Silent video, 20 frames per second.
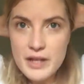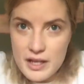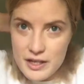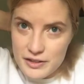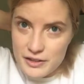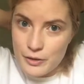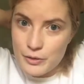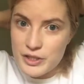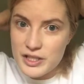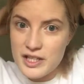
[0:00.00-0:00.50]

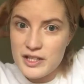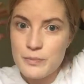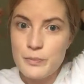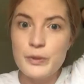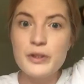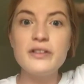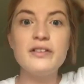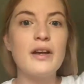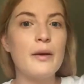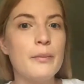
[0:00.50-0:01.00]
So it does
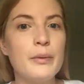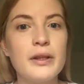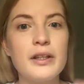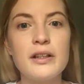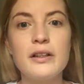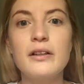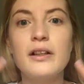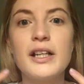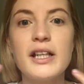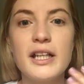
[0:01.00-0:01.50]
build up a
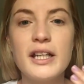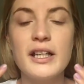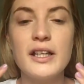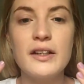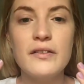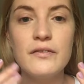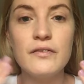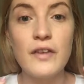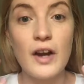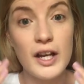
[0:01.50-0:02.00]
little
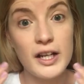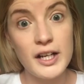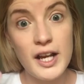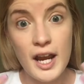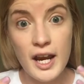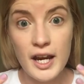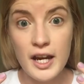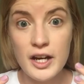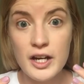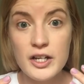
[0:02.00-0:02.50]
in fine
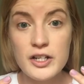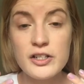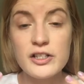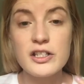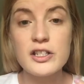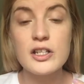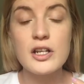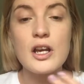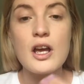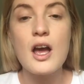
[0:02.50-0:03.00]
hairs.